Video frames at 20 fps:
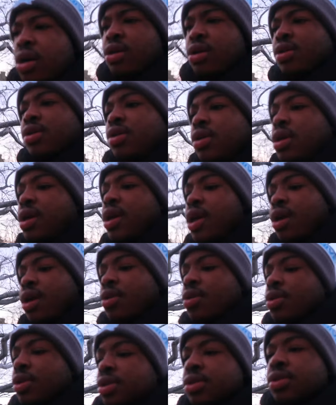uh,
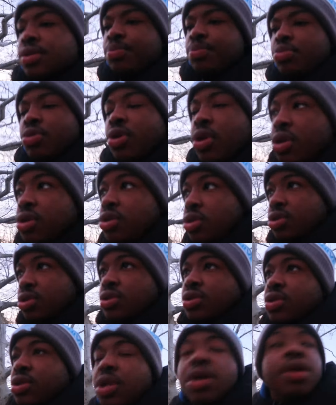Eric's
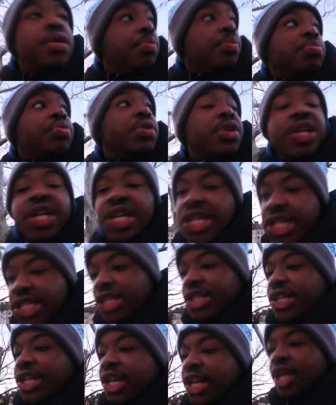Brothers
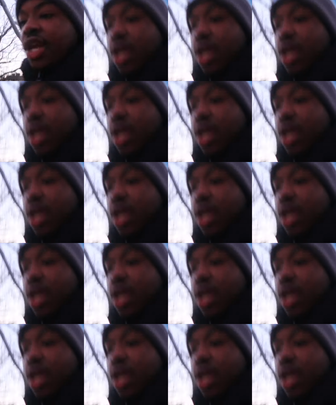production.